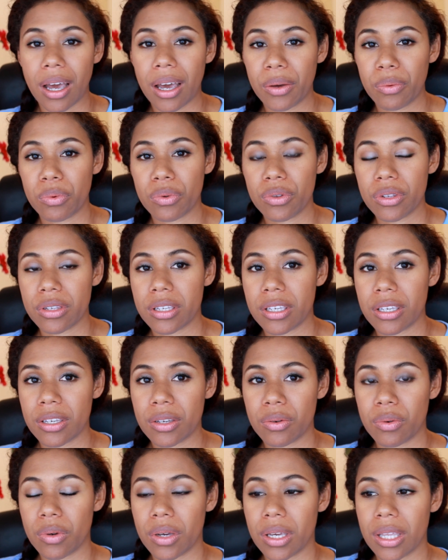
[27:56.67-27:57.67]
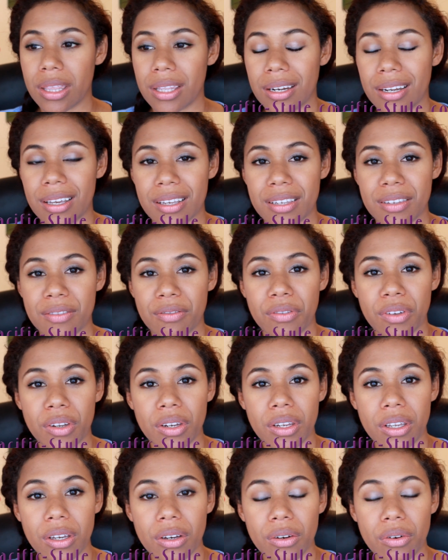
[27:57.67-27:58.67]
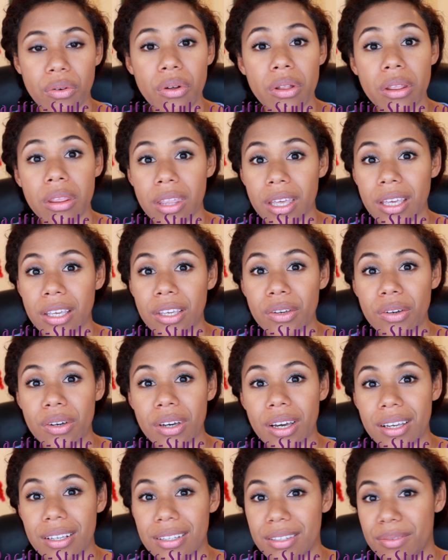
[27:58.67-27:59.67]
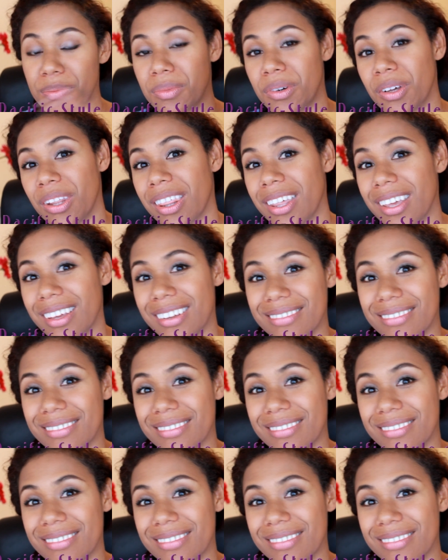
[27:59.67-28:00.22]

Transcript: I will see you in the next video. Thank you guys. Moi.